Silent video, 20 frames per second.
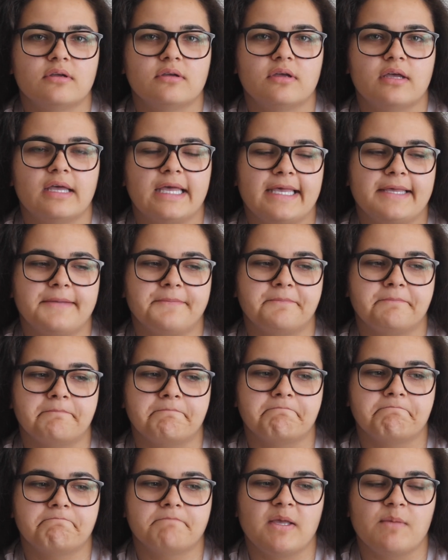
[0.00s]
I'm
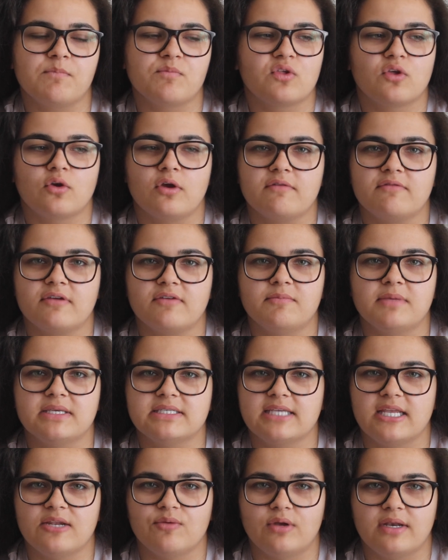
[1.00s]
sorry if I've
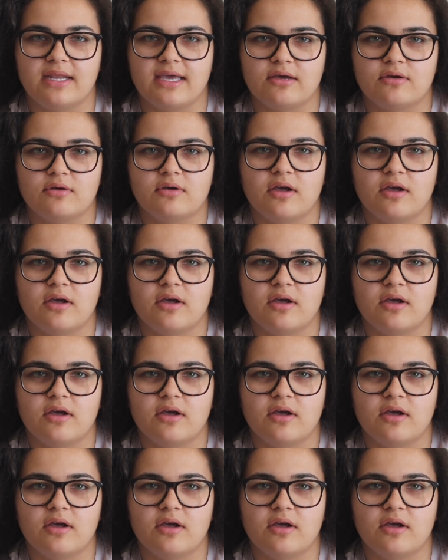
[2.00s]
missed anyone out.